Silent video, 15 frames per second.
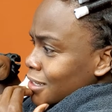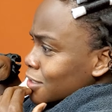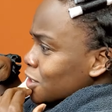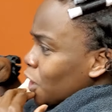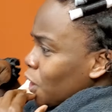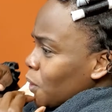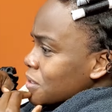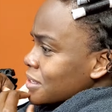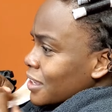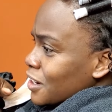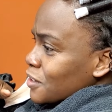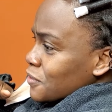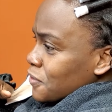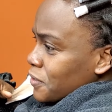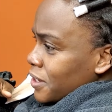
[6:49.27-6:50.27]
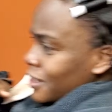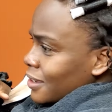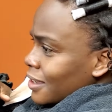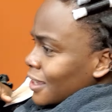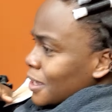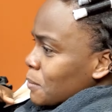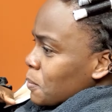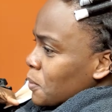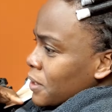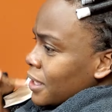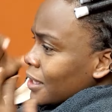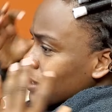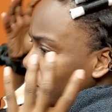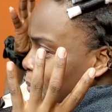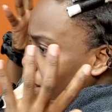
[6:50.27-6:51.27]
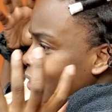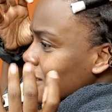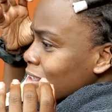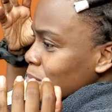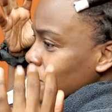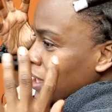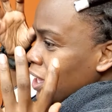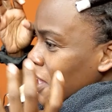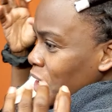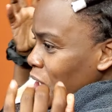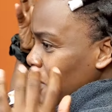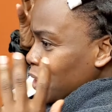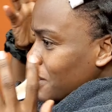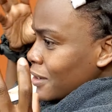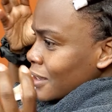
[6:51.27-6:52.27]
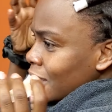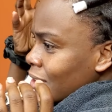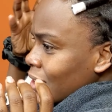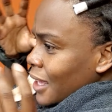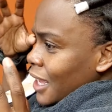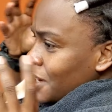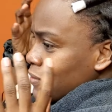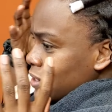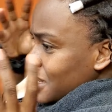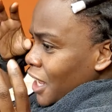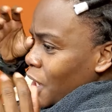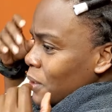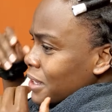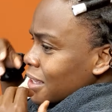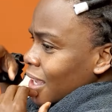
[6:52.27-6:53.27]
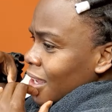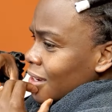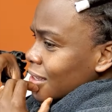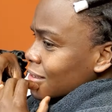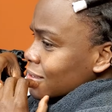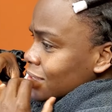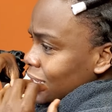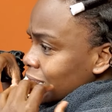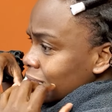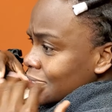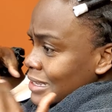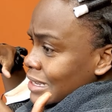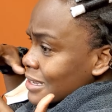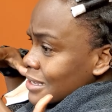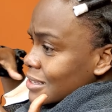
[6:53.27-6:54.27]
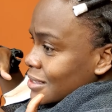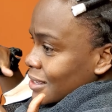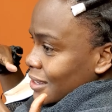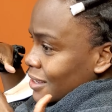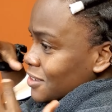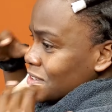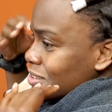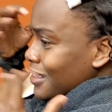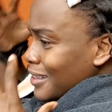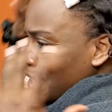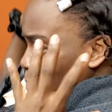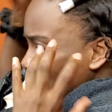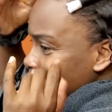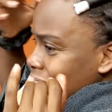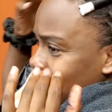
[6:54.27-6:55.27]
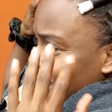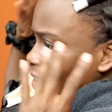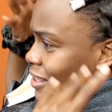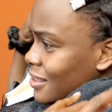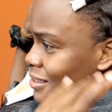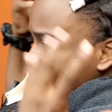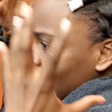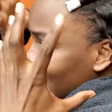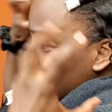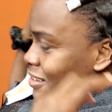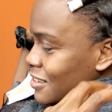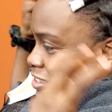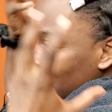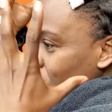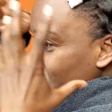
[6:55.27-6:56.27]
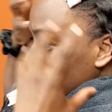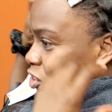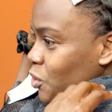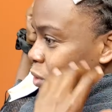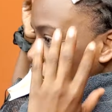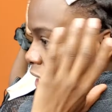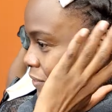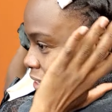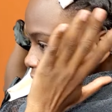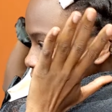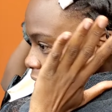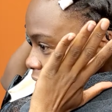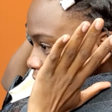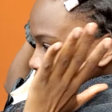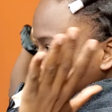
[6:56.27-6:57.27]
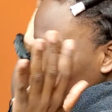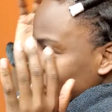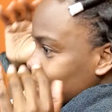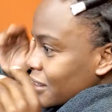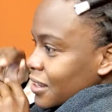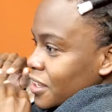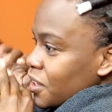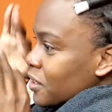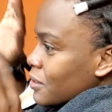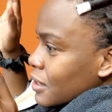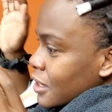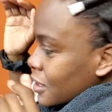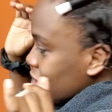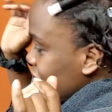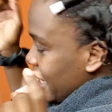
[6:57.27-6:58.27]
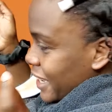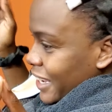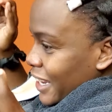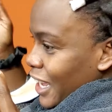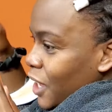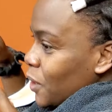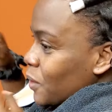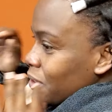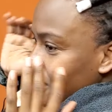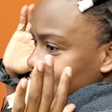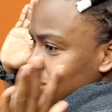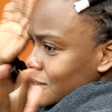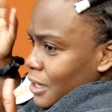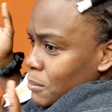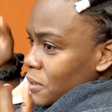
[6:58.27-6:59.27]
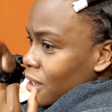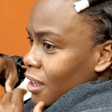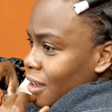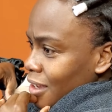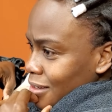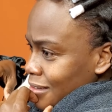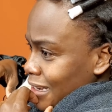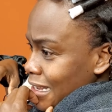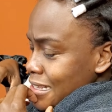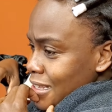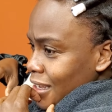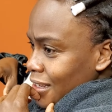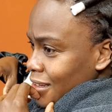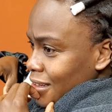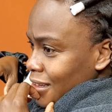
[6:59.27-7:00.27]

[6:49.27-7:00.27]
No, it's carefree. Putting product in my hair every now and again, it's easy. It's just a couple seconds just to make sure everything is good, and then you shake it out, and I'm gone. That's it.